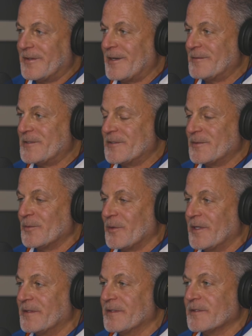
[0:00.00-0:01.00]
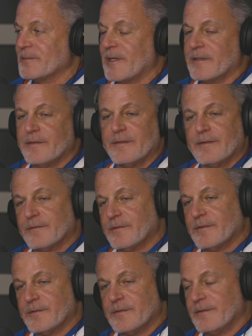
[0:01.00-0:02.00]
There are obviously some great things about it,
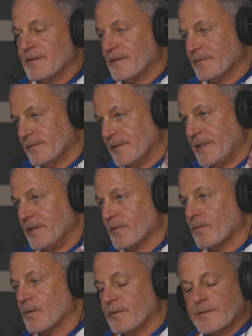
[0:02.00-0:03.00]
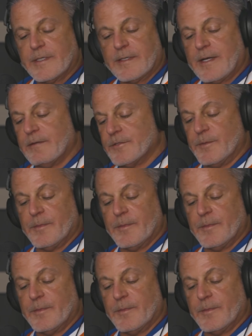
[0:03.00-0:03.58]
and they're leading the world in technology.